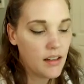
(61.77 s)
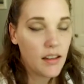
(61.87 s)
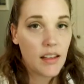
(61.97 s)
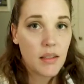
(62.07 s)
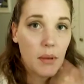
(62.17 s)

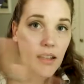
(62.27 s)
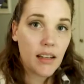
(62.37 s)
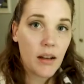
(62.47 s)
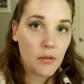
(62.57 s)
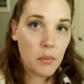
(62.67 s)
expanding
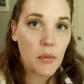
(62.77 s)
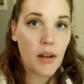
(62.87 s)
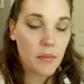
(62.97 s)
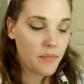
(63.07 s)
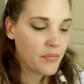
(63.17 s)
out from the
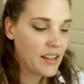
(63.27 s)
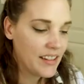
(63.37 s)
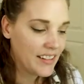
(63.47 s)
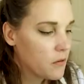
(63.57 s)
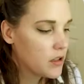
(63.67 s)
bottom.
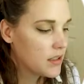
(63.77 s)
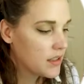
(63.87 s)
First,